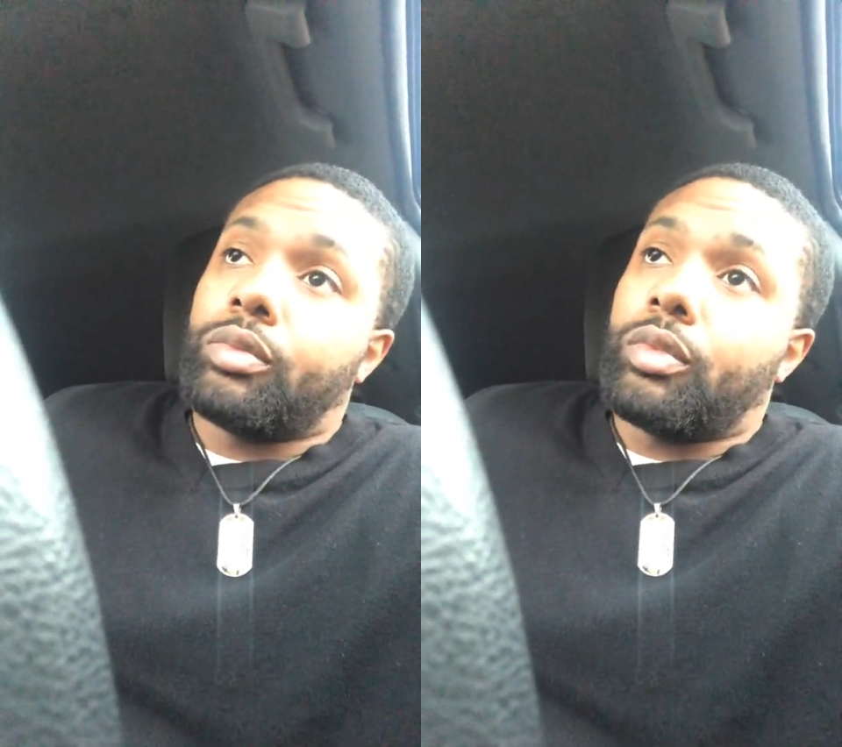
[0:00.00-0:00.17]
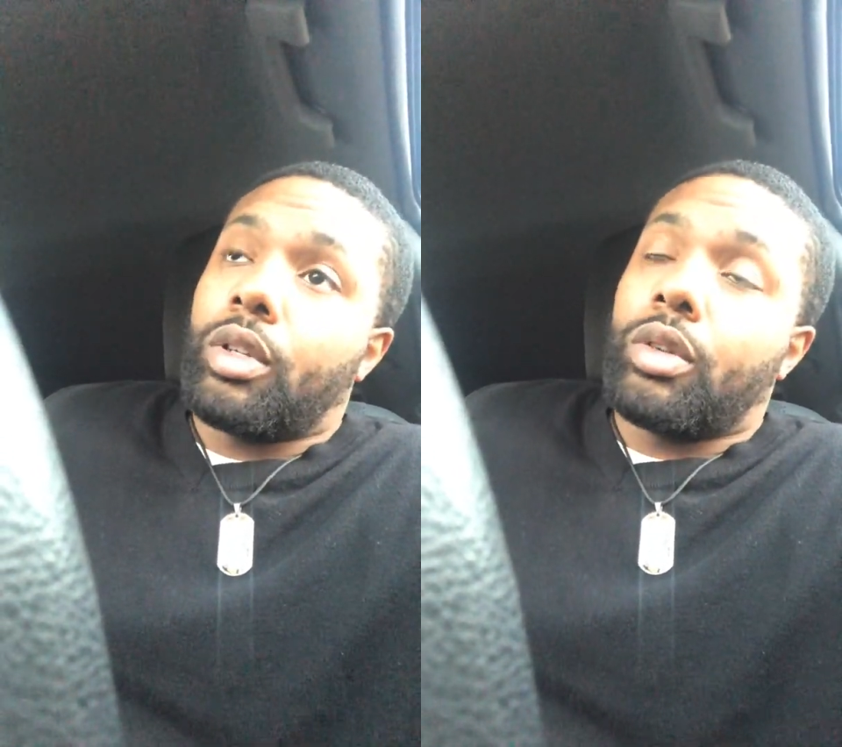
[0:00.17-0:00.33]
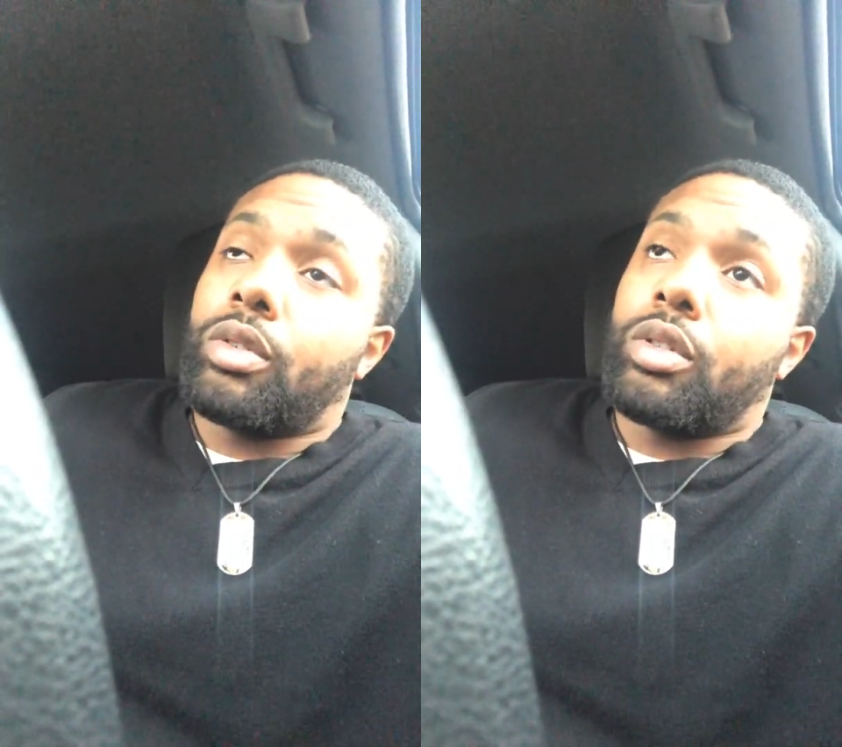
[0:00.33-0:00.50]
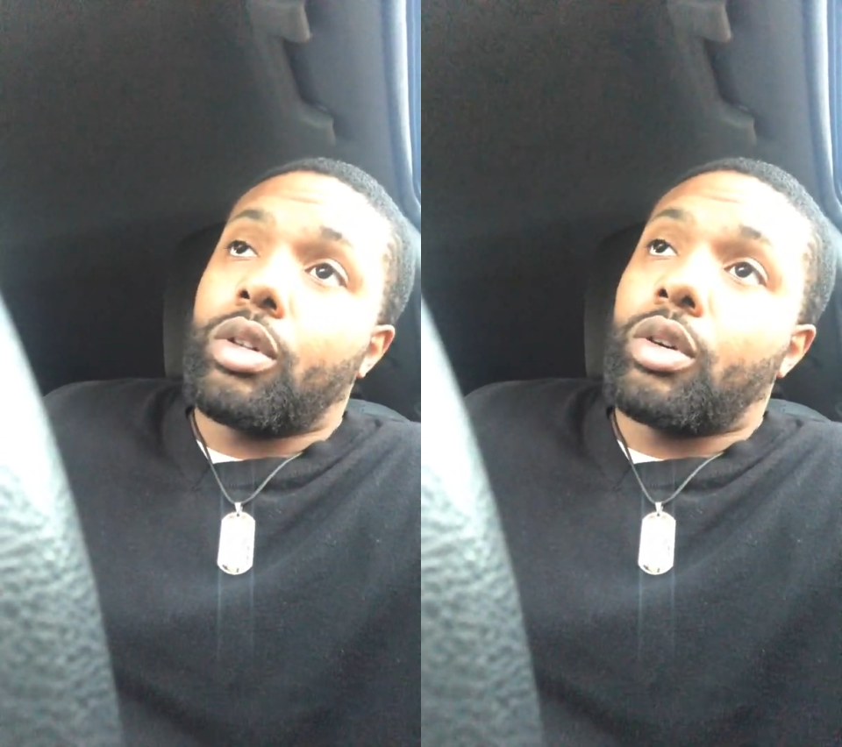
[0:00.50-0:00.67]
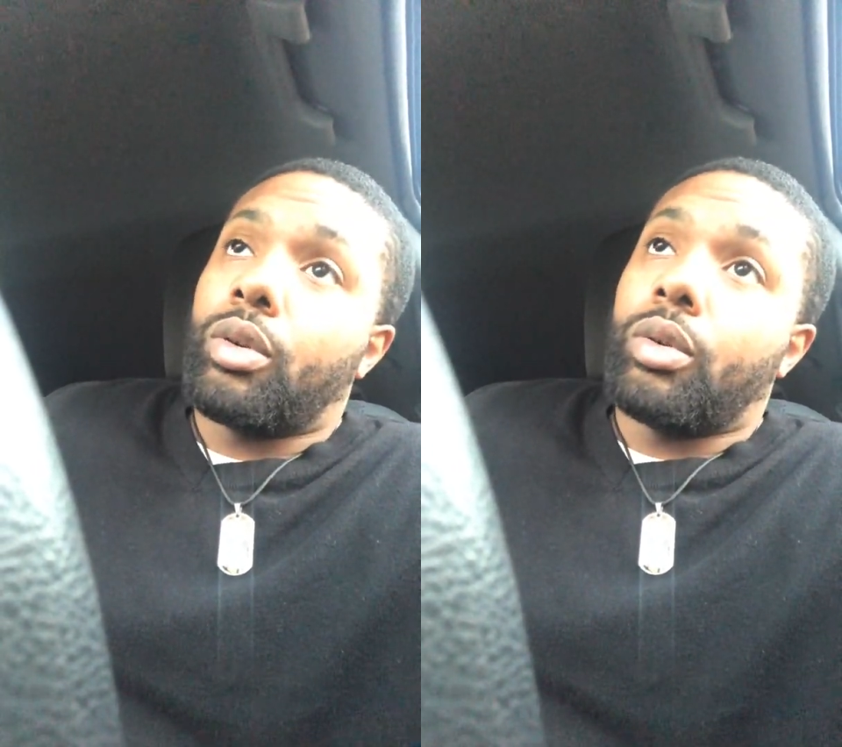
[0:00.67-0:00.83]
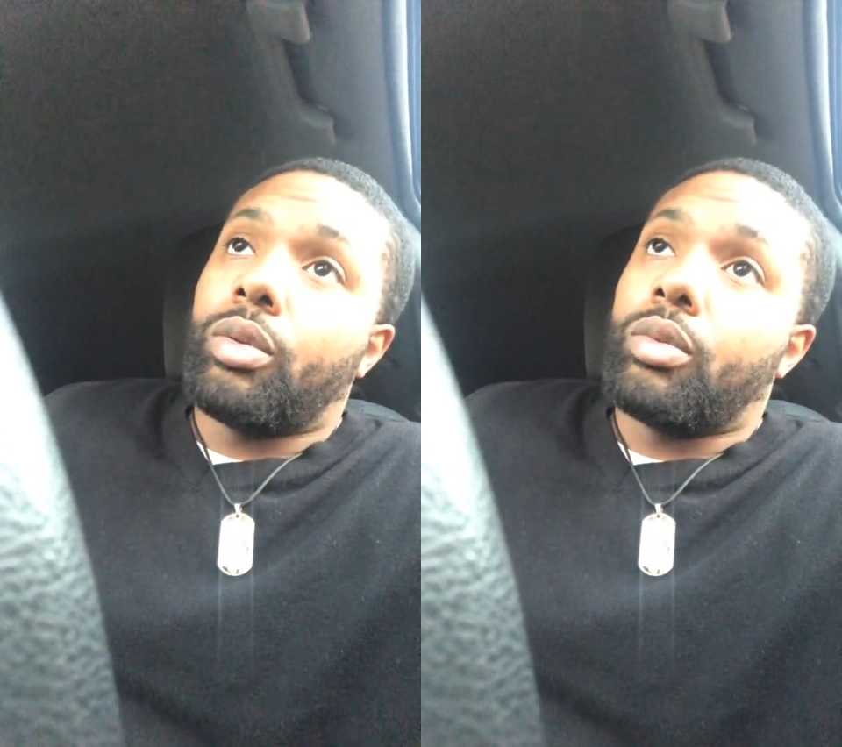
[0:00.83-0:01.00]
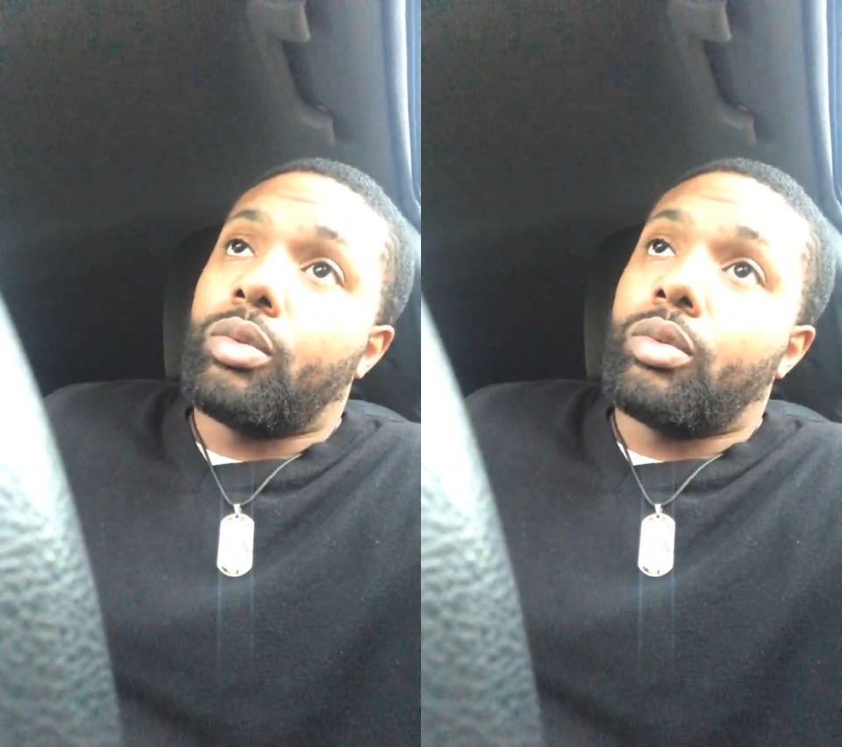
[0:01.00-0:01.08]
There's no